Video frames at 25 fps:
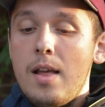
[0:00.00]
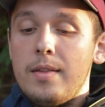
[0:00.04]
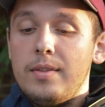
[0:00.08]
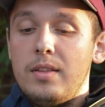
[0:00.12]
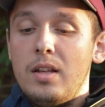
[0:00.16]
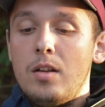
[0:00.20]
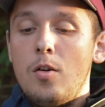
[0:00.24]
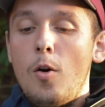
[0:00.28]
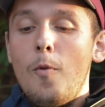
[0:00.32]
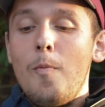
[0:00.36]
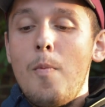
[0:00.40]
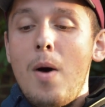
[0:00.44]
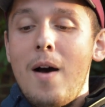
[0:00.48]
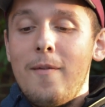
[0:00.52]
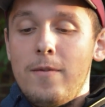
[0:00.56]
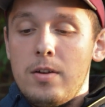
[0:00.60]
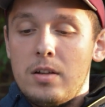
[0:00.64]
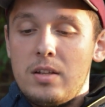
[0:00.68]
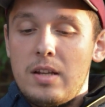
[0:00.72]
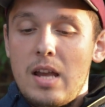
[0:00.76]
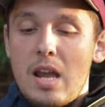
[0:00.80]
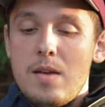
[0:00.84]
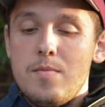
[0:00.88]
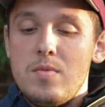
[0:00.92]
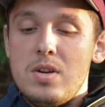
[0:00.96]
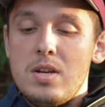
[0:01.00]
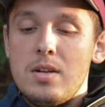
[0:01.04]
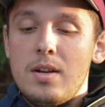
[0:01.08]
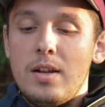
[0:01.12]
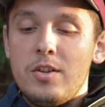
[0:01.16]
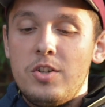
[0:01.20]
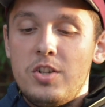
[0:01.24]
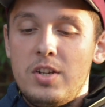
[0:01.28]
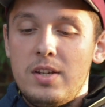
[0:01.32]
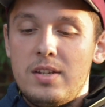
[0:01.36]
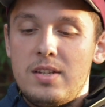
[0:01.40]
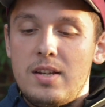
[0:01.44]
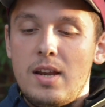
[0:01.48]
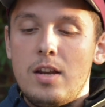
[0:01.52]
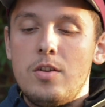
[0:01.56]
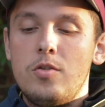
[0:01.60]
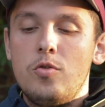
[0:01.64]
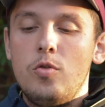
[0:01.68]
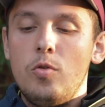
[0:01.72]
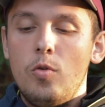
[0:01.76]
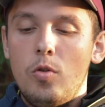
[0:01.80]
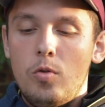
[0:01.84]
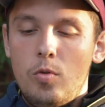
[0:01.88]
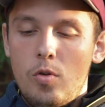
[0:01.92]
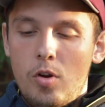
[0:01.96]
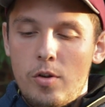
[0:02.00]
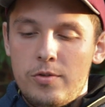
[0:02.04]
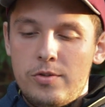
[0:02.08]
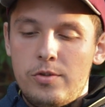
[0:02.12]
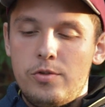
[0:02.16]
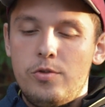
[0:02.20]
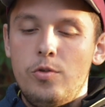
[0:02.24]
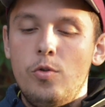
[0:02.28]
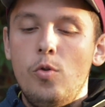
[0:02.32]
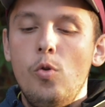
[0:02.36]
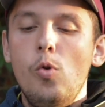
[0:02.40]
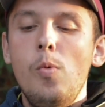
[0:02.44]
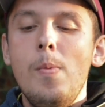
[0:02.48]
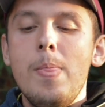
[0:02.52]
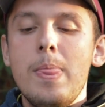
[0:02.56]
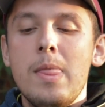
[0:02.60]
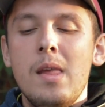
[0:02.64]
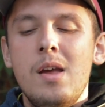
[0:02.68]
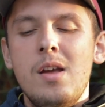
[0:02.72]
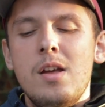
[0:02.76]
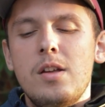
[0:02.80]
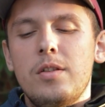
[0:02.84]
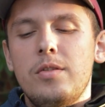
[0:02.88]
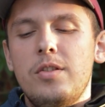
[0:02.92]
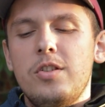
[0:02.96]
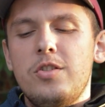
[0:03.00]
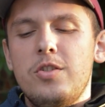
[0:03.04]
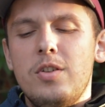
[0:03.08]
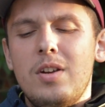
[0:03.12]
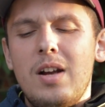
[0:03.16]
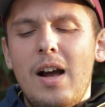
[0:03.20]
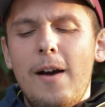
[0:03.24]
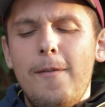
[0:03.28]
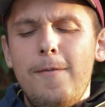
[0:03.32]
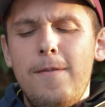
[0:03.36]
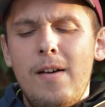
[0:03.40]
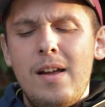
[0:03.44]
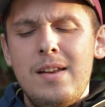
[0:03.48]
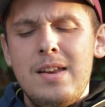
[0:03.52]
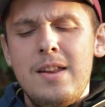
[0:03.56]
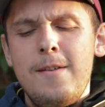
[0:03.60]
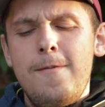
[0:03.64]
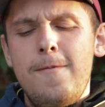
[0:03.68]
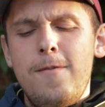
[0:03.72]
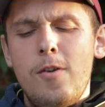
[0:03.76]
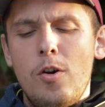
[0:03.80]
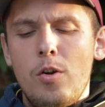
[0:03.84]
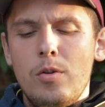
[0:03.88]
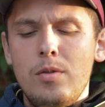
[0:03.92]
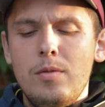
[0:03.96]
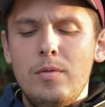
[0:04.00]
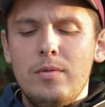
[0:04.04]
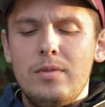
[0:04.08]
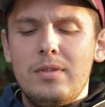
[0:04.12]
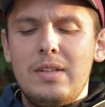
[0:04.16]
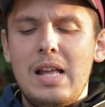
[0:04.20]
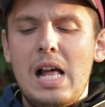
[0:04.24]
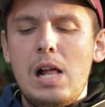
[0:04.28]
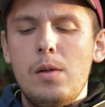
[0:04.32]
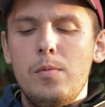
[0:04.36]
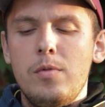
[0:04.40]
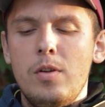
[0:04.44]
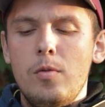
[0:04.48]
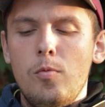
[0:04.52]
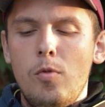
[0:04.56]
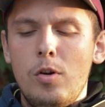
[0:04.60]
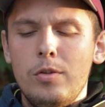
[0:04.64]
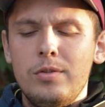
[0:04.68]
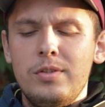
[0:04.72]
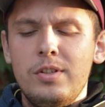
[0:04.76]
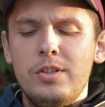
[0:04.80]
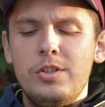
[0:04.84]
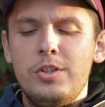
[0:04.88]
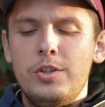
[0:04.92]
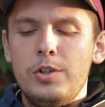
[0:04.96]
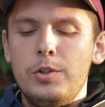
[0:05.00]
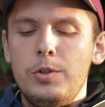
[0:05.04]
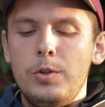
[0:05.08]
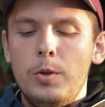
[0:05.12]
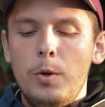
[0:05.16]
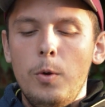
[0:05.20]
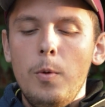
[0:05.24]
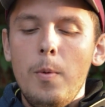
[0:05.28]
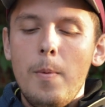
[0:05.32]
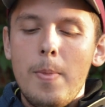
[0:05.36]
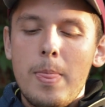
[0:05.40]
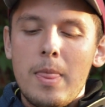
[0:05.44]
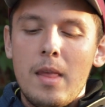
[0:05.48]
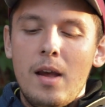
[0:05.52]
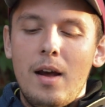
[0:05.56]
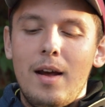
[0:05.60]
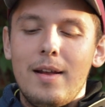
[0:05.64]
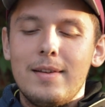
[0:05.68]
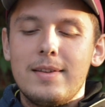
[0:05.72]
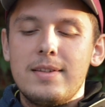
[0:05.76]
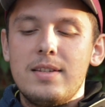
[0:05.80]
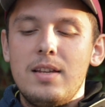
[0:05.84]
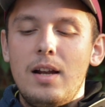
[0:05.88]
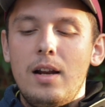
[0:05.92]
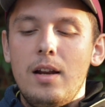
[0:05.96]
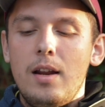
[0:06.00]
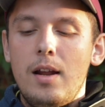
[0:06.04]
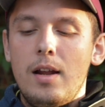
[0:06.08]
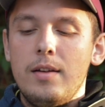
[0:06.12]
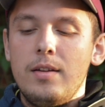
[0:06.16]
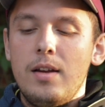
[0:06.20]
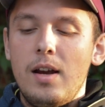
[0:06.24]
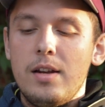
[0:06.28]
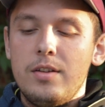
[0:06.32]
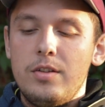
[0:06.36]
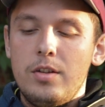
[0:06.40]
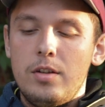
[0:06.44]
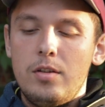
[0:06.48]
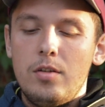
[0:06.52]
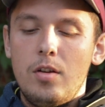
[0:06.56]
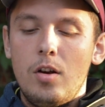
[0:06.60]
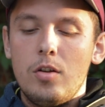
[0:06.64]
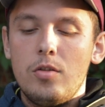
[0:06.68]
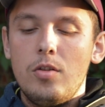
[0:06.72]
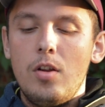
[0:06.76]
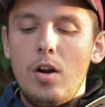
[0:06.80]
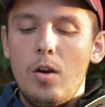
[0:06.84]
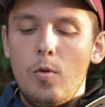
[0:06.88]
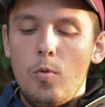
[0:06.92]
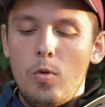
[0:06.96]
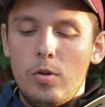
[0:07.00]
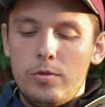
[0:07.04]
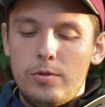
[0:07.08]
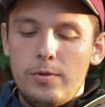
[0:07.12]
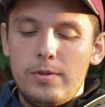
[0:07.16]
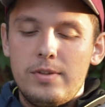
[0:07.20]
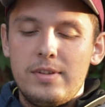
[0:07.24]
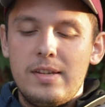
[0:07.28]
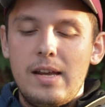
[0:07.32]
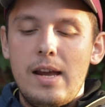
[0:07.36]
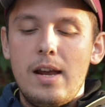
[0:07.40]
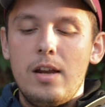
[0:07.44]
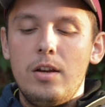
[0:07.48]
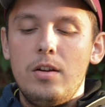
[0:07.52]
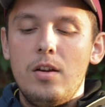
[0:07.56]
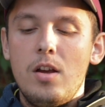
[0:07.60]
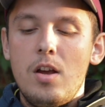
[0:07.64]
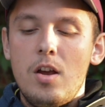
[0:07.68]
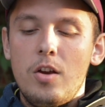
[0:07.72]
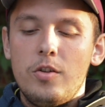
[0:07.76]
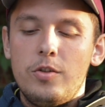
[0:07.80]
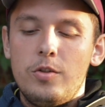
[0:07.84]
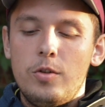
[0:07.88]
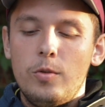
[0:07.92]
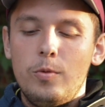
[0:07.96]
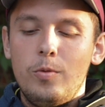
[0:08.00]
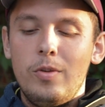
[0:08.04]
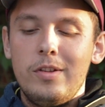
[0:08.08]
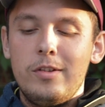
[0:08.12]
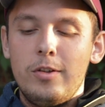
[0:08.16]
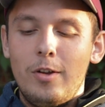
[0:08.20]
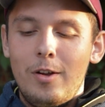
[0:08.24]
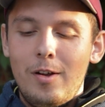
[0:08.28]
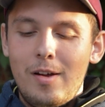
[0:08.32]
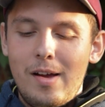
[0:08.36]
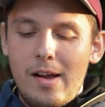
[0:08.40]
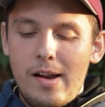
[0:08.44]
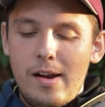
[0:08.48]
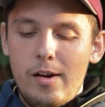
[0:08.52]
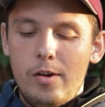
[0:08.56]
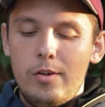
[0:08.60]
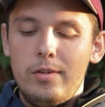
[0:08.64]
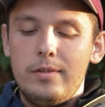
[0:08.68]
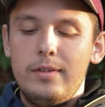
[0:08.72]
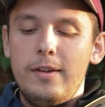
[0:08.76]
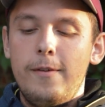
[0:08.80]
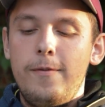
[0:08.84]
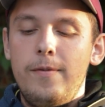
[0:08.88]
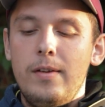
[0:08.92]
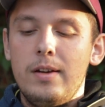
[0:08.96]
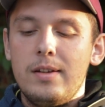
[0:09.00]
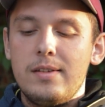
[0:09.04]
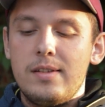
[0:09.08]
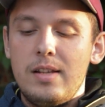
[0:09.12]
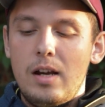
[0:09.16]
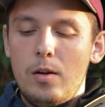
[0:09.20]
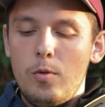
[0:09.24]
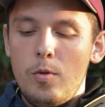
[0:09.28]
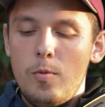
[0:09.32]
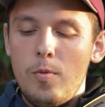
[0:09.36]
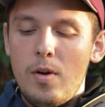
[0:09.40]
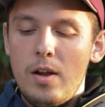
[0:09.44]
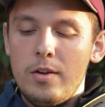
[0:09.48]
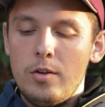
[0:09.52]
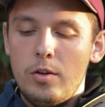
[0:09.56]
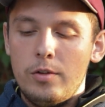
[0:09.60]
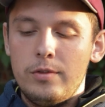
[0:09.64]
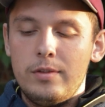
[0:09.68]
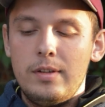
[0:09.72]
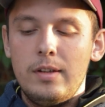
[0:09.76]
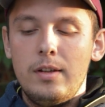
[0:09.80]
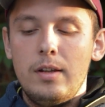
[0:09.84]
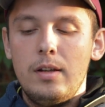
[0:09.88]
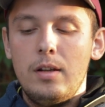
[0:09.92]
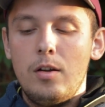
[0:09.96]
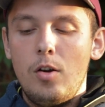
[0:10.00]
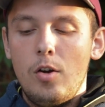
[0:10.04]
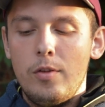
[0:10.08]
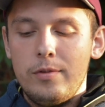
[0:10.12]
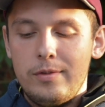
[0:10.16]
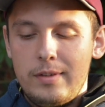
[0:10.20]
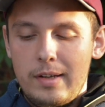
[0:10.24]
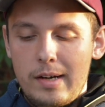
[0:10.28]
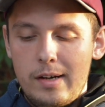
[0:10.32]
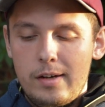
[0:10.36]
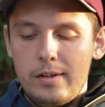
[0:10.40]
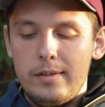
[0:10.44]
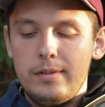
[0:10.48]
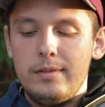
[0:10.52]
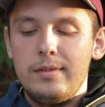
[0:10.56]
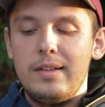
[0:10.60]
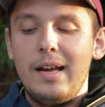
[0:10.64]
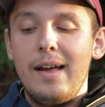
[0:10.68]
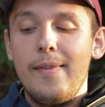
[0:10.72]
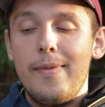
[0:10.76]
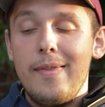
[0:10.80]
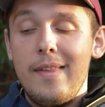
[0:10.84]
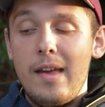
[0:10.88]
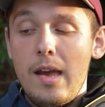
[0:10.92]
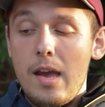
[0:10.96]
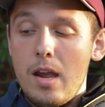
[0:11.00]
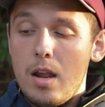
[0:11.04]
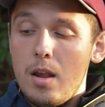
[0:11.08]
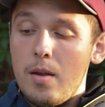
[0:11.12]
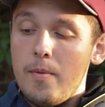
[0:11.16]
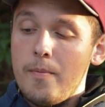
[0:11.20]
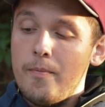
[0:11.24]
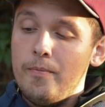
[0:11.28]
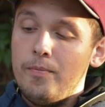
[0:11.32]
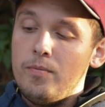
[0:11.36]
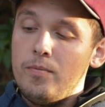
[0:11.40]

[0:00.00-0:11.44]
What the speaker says: Then old mother came in and she said to us two, "Did you have any fun? Tell me, what did you do?" And Sally and I did not know what to say. Should we tell her the things that we went on there that day?